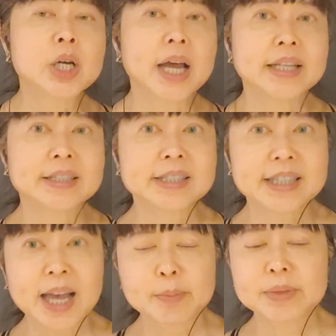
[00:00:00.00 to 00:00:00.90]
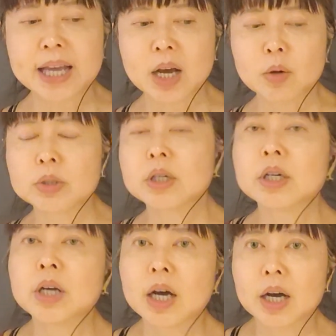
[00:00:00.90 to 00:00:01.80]
And SCAP now
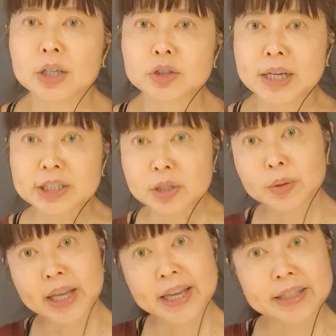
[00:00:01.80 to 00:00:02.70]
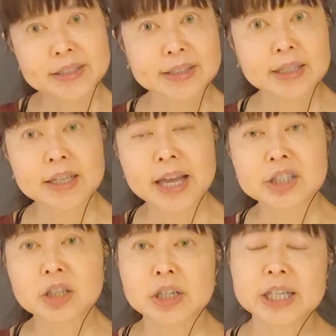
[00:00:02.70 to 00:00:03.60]
translocates
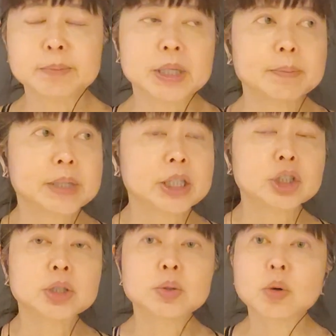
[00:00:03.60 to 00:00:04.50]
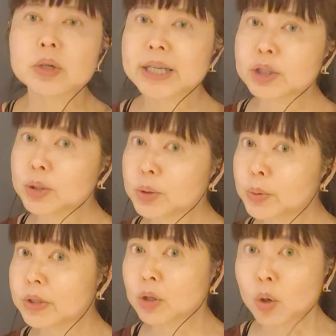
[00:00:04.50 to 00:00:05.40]
SREBP2
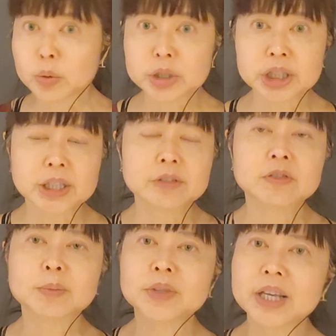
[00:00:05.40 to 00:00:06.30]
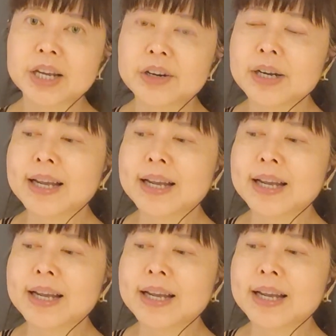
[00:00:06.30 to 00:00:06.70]
to the Golgi. From there,